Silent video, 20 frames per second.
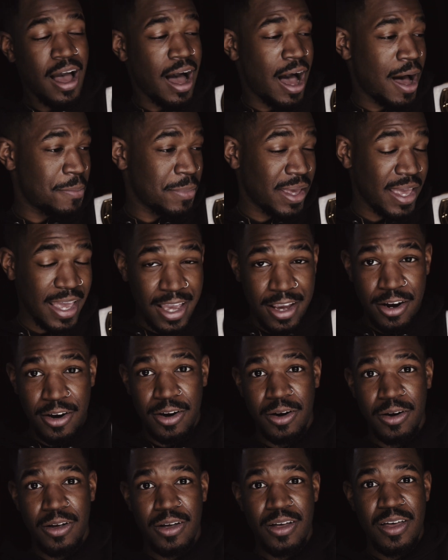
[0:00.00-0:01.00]
I'm
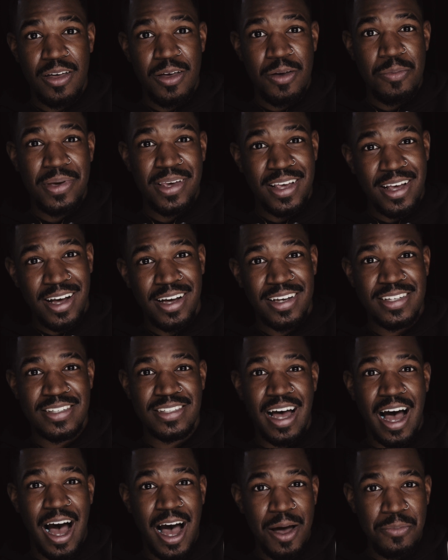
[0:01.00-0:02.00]
here
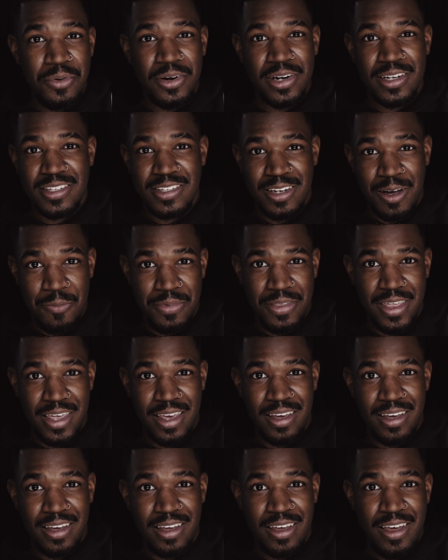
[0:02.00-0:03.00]
because I bring
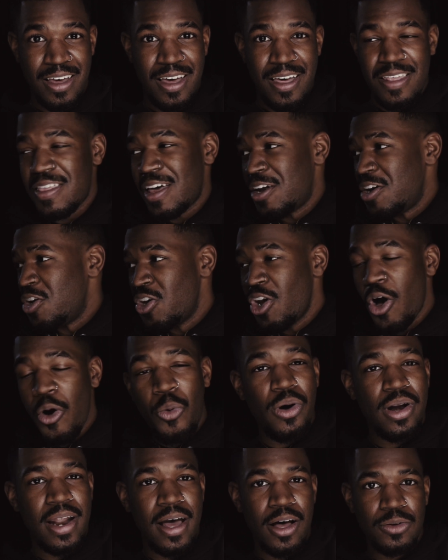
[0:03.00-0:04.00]
something that no
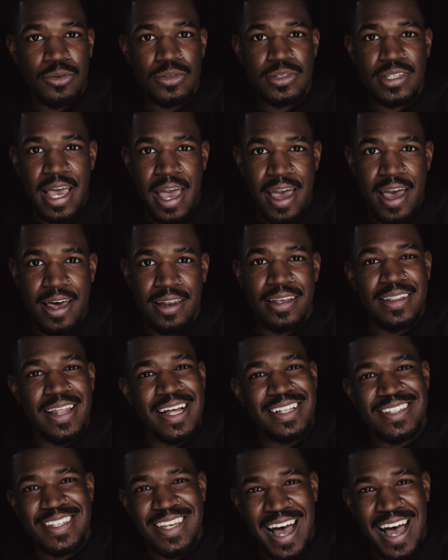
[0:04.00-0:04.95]
one else can, and that's